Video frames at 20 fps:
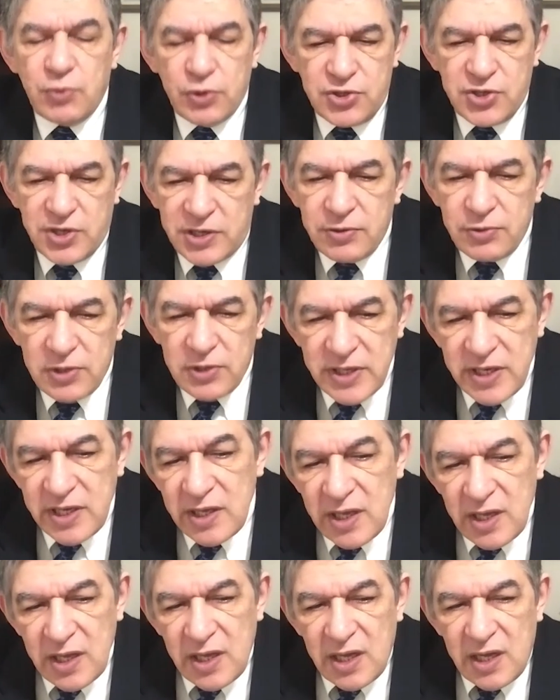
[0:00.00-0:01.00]

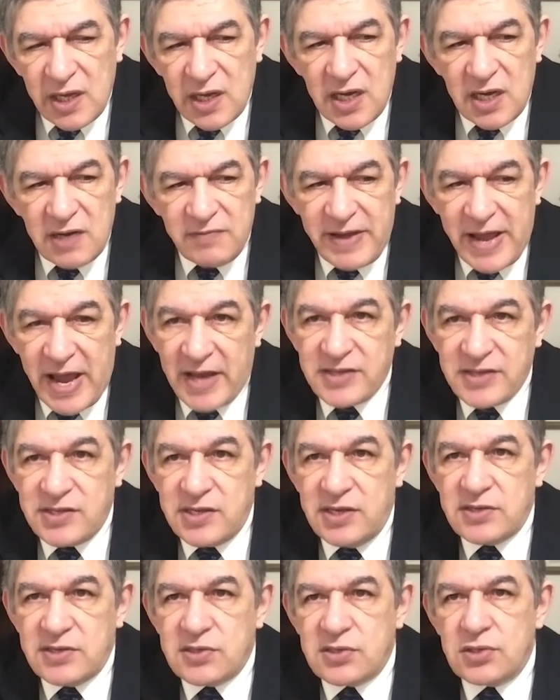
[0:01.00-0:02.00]
generally of
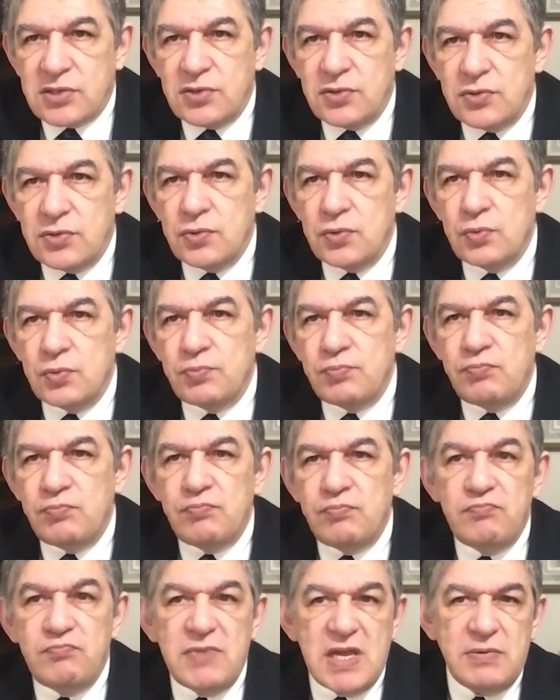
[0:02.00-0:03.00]
access to
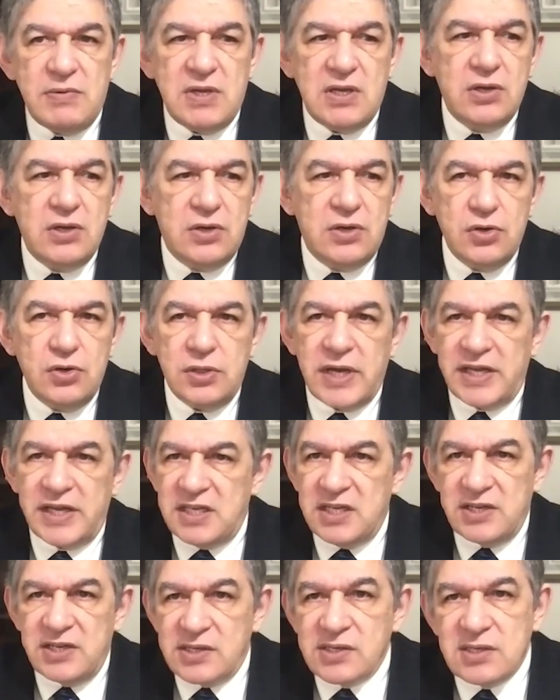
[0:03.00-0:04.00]
maybe good
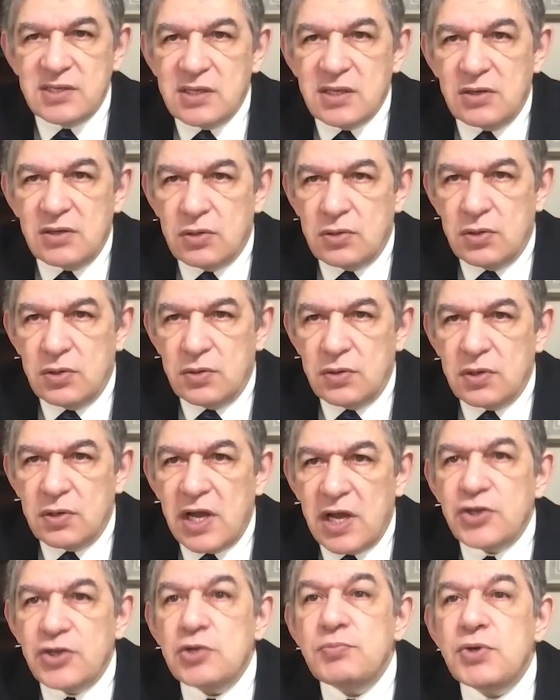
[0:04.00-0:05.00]
ideas or
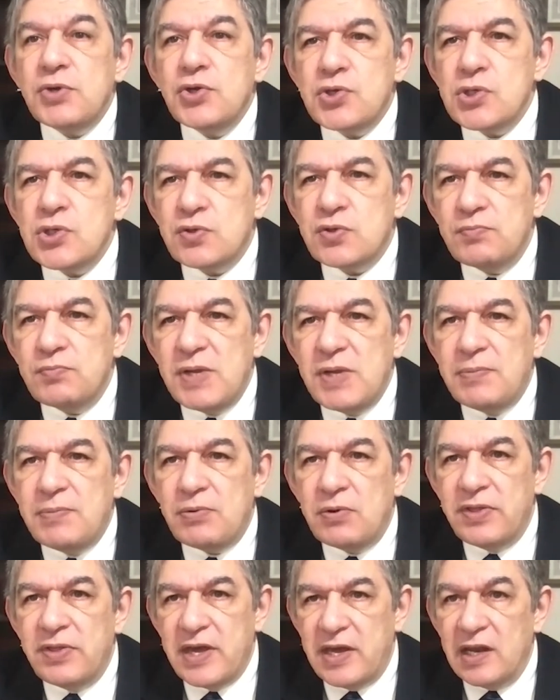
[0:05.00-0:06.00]
contributions from
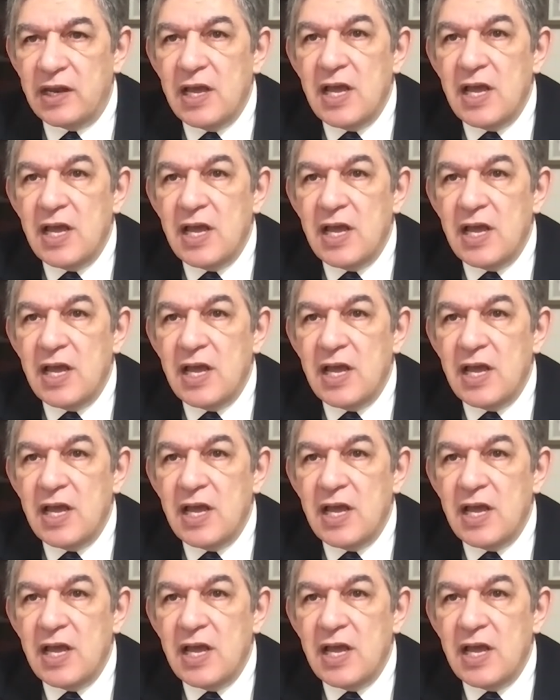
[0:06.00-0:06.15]
people that